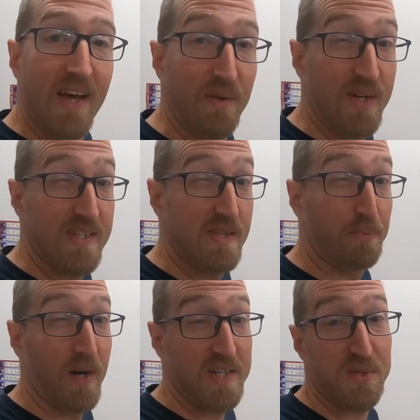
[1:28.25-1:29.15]
anyways, the
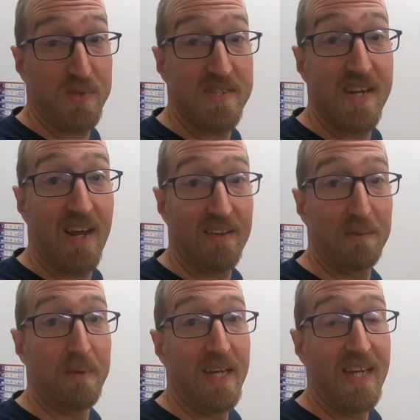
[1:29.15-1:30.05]
press was
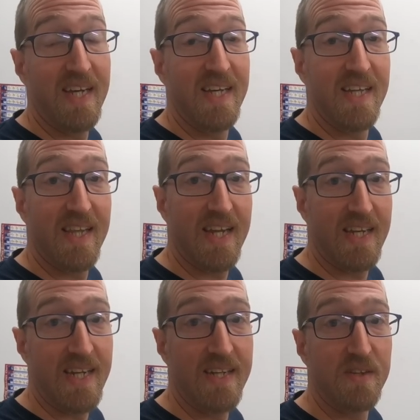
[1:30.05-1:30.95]
telling me that it
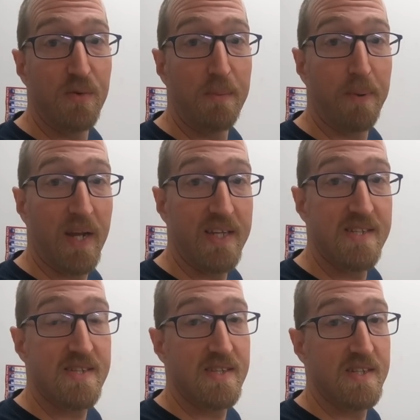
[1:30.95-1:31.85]
needed to
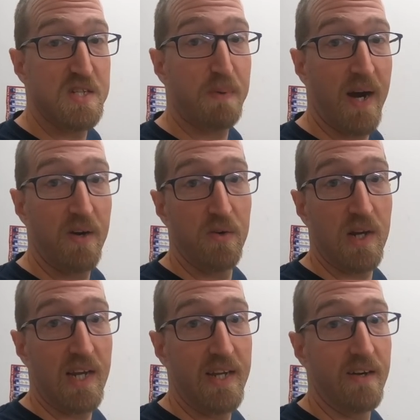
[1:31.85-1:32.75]
replace the spiral
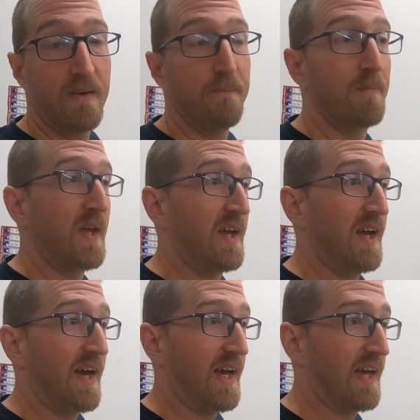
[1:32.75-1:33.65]
cleaner
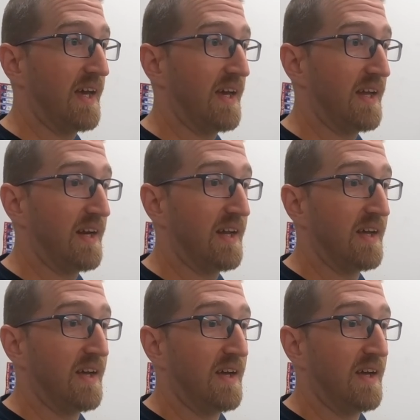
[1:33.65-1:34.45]
and uh,